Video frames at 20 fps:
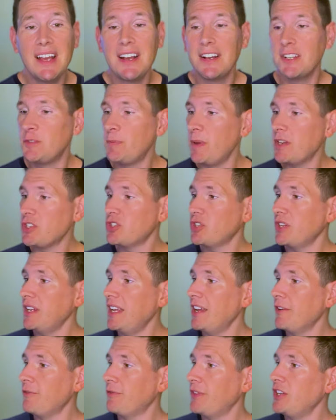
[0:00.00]

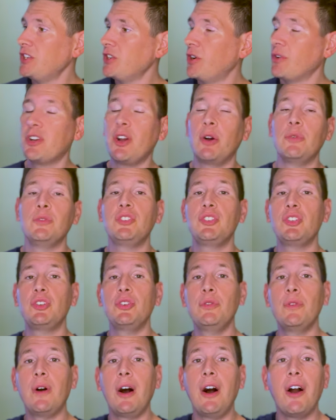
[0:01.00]
especially if they don't go
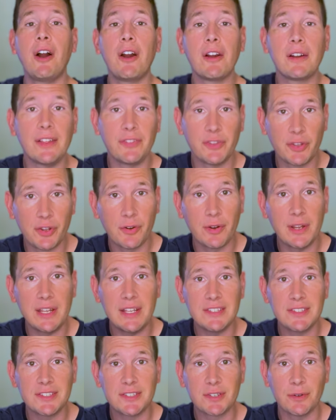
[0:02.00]
too hard on the
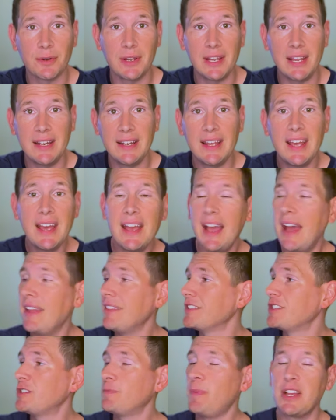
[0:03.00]
green screen
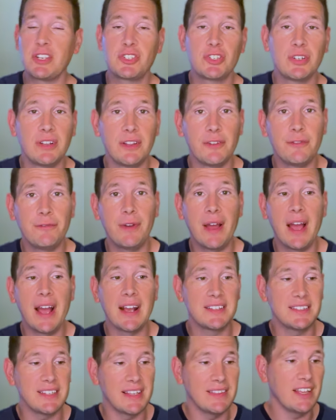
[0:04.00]
and the special
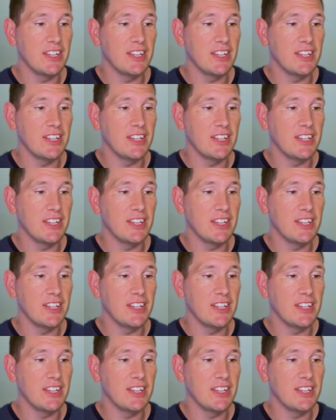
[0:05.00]
effects, and